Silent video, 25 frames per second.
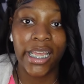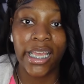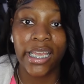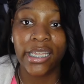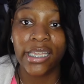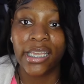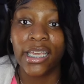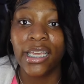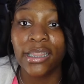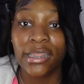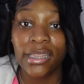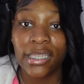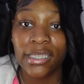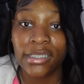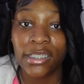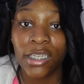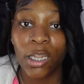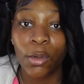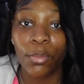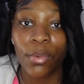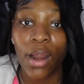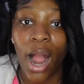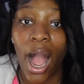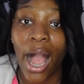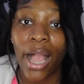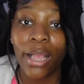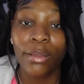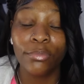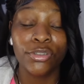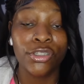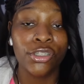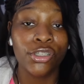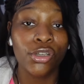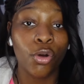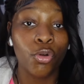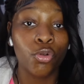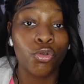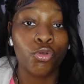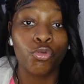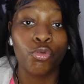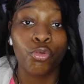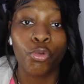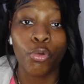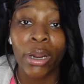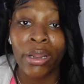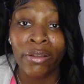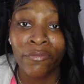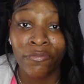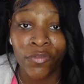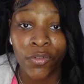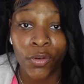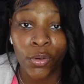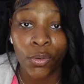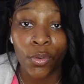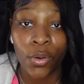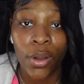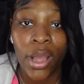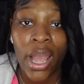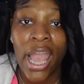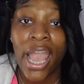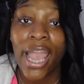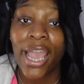and get this number, I'm so grateful.